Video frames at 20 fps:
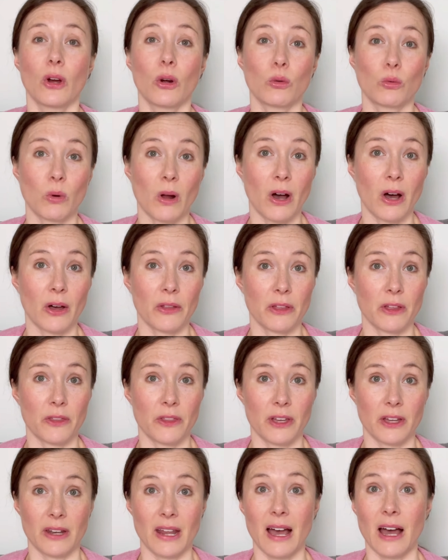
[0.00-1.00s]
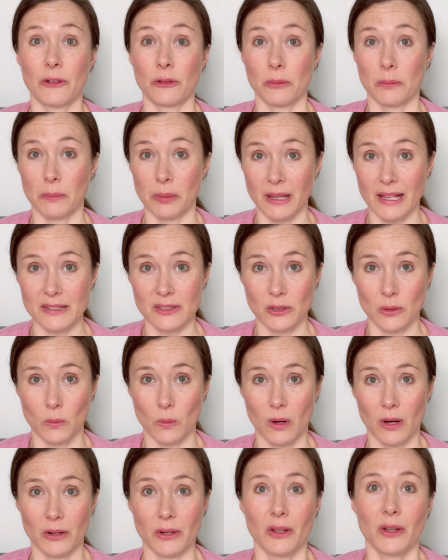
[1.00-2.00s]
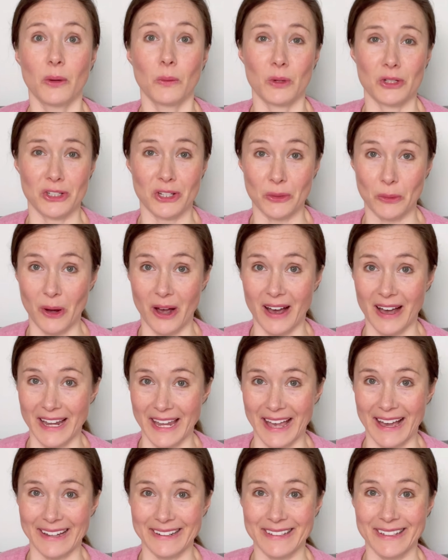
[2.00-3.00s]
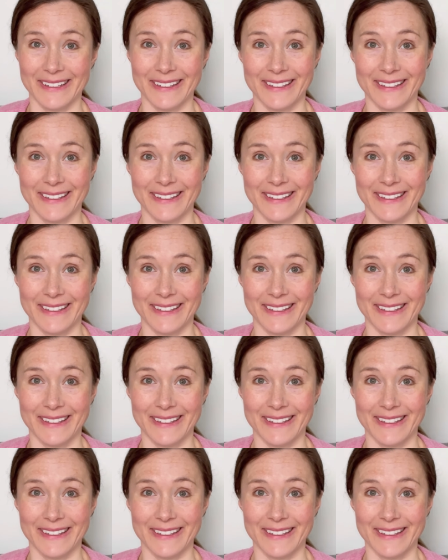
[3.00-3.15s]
rather than an unpleasant one, which is what I had.